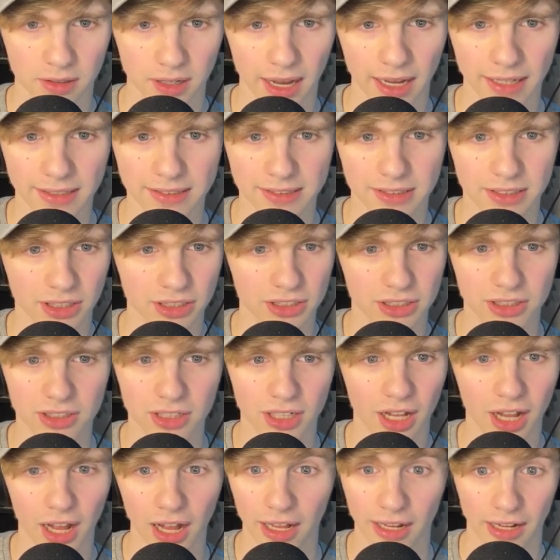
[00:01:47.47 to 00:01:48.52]
it's just,
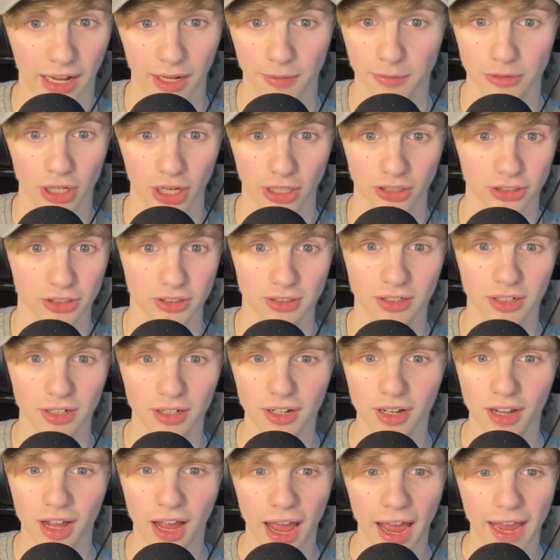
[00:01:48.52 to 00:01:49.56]

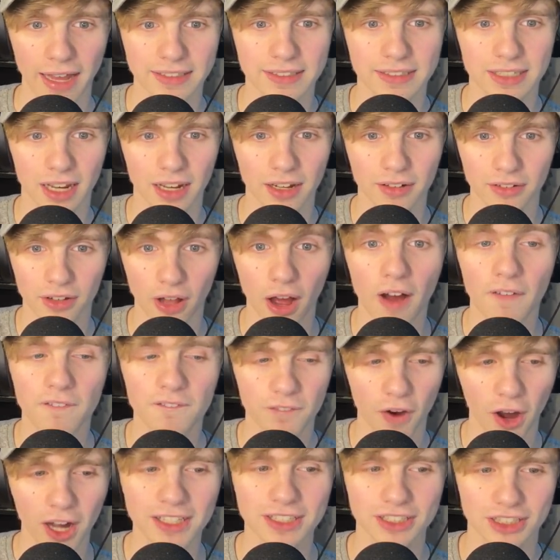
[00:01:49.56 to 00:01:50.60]
it's a
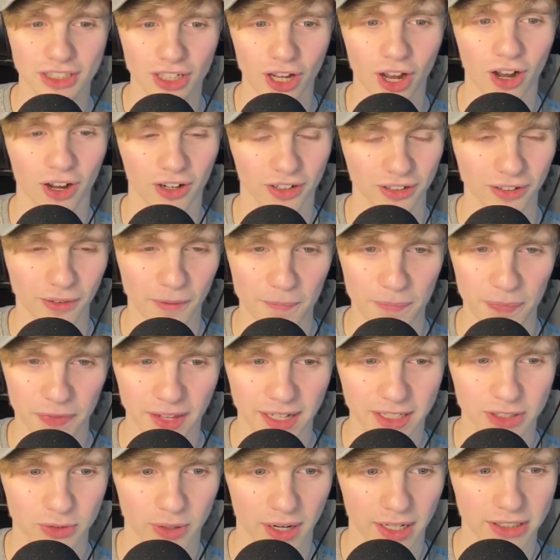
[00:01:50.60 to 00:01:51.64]
fun song.
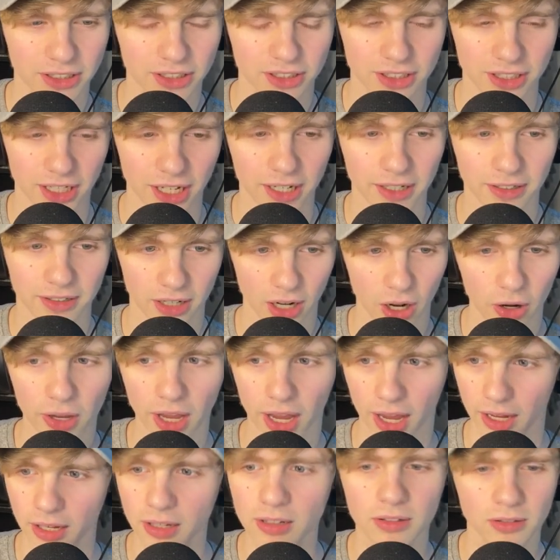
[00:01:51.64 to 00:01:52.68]
That's what I should say.
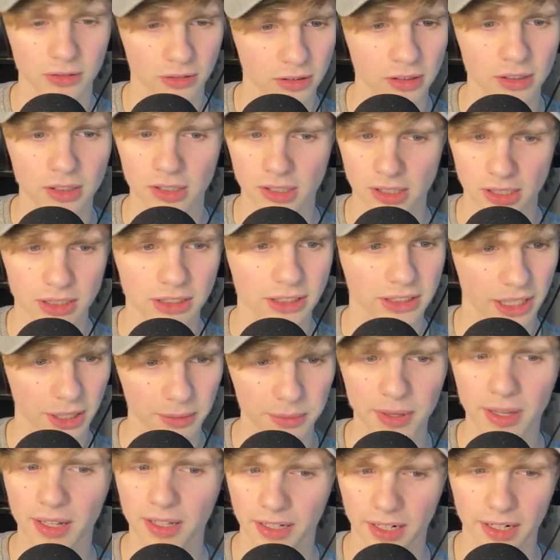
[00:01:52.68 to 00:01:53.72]
Okay. Keep
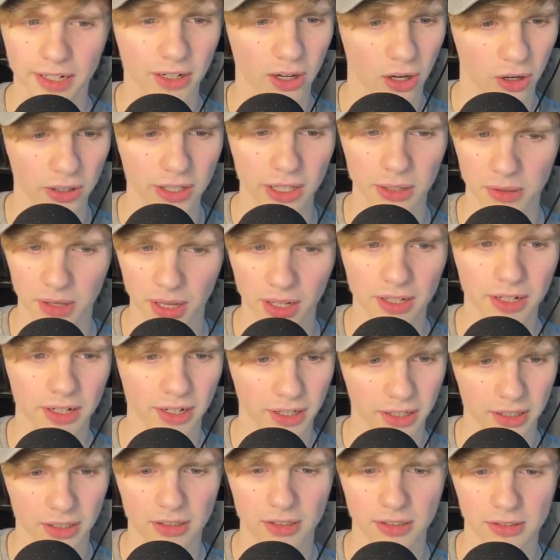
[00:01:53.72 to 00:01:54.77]
killing it, girl. Keep killing
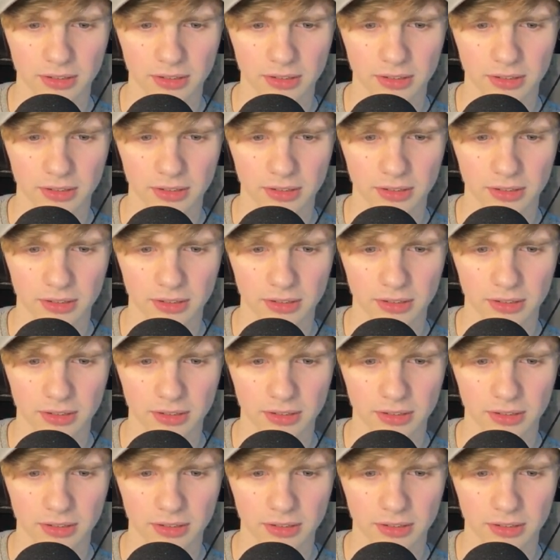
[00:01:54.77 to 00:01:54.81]
it.